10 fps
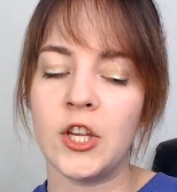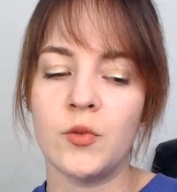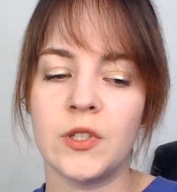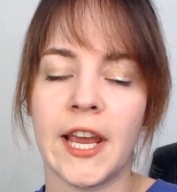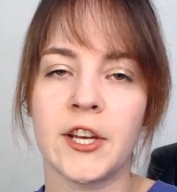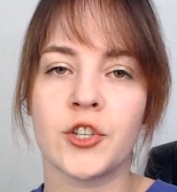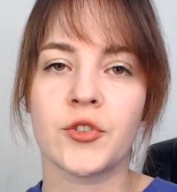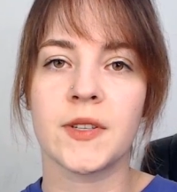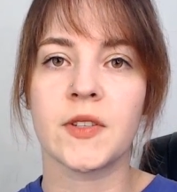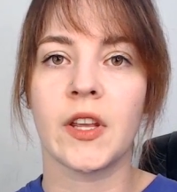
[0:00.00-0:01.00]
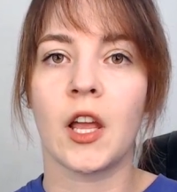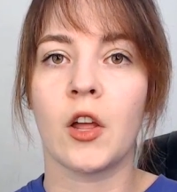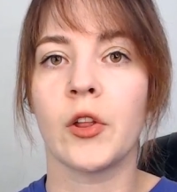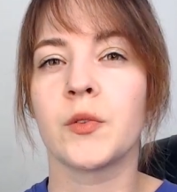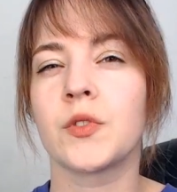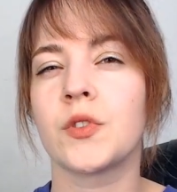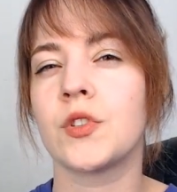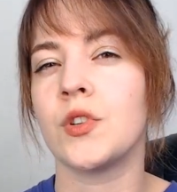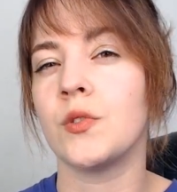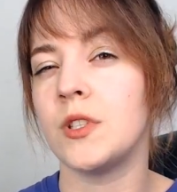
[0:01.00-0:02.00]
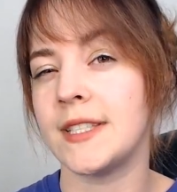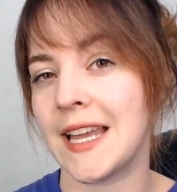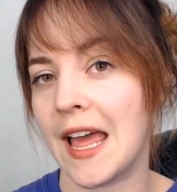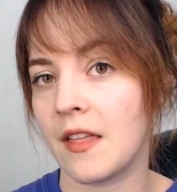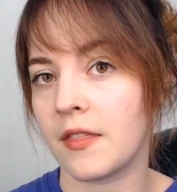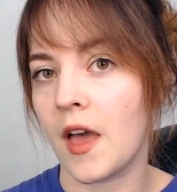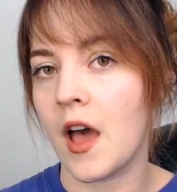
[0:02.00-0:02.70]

you dangerously close to death.